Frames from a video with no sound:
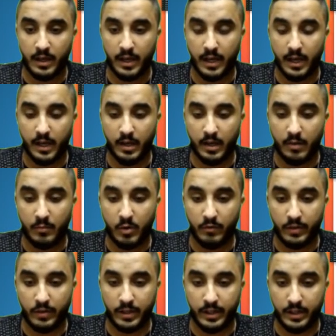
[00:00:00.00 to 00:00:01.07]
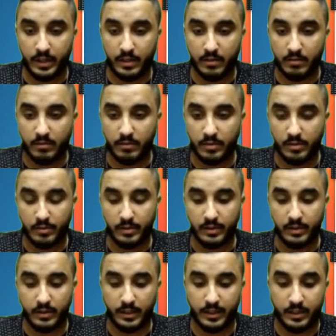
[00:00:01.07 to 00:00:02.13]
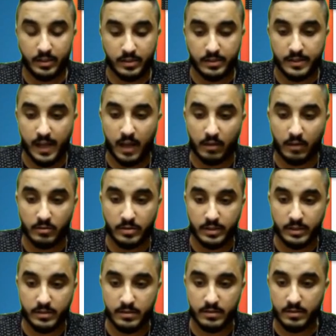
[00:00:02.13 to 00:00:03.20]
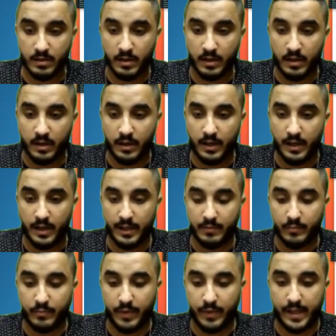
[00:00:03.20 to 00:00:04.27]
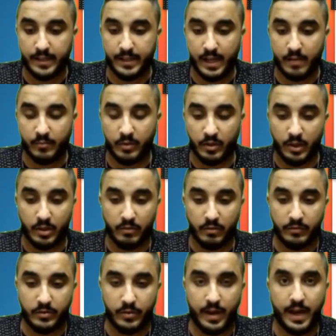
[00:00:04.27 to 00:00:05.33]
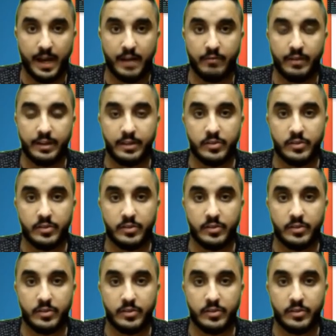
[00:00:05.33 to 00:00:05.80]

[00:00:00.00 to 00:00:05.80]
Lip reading: Over here, you can link your style sheets, and then down below, if you have any